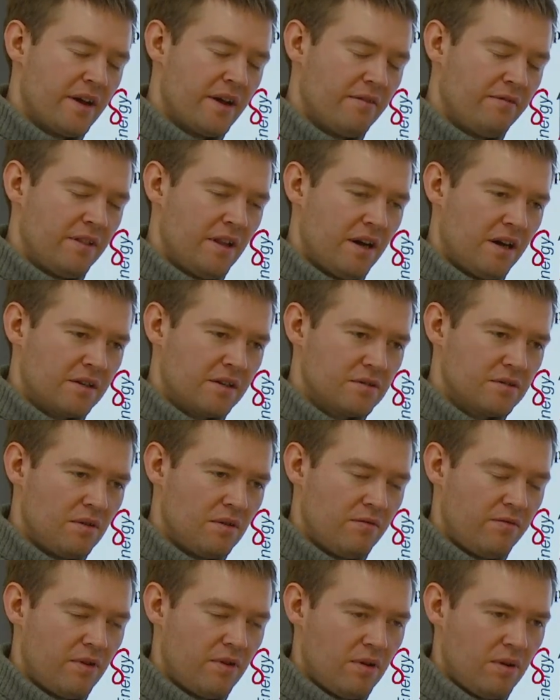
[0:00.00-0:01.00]
flux of
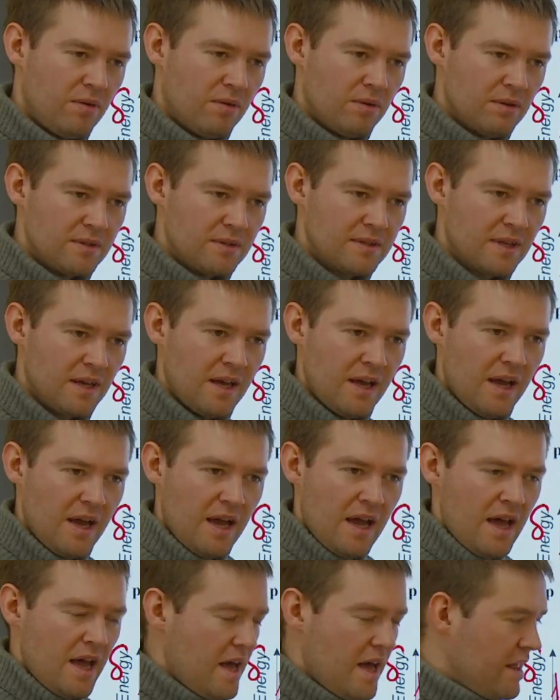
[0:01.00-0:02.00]
holes,
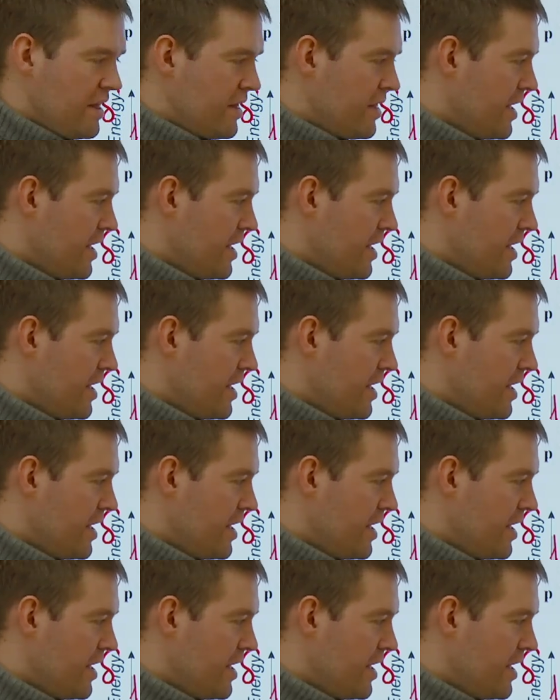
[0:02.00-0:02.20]
and the